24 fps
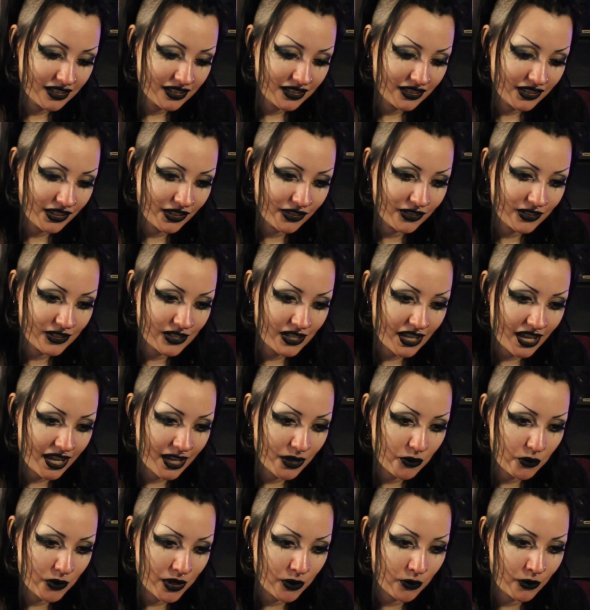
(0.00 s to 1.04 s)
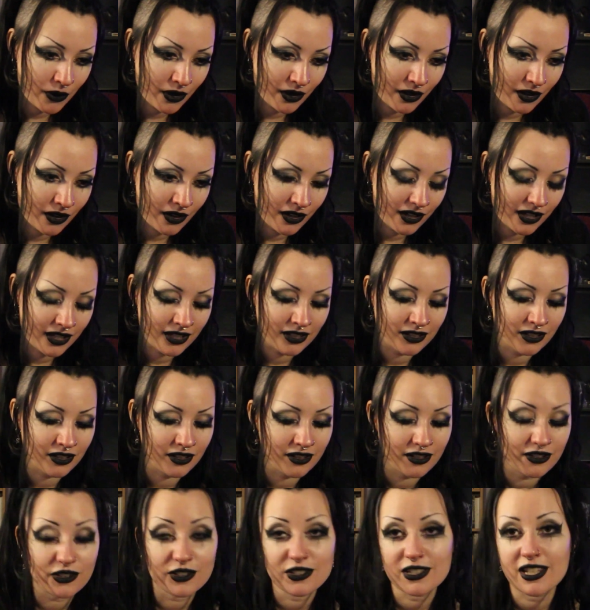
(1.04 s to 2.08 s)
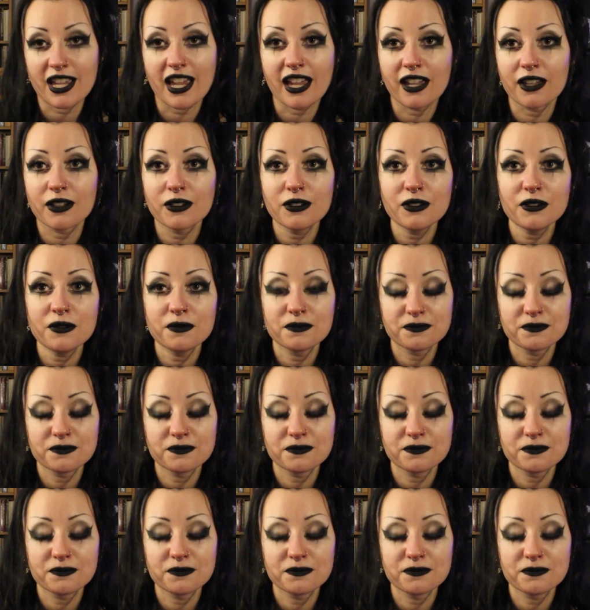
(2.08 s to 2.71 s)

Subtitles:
the other day we were in another town.